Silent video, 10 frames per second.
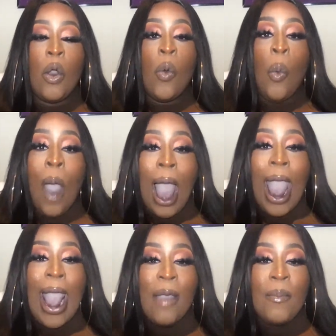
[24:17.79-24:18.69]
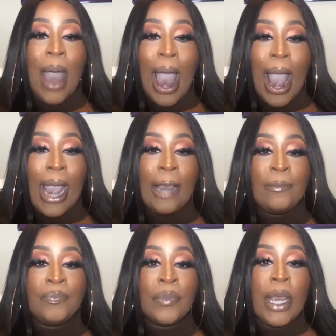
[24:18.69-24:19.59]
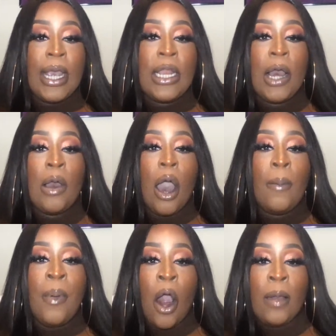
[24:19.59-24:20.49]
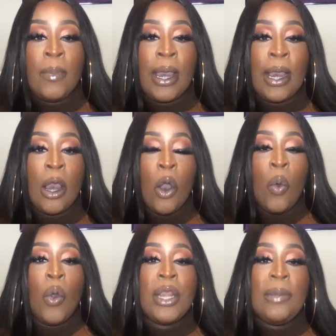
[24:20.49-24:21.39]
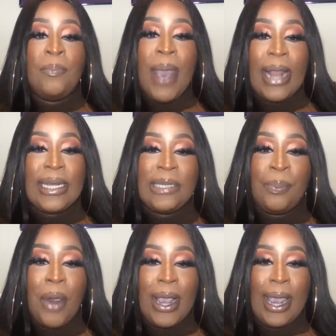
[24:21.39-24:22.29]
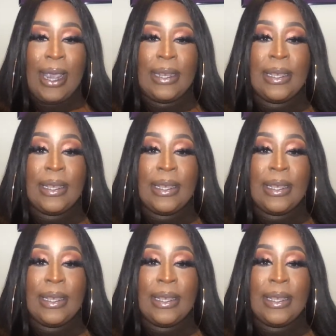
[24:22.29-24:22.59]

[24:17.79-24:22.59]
Why am I in an apartment where the bed is breaking?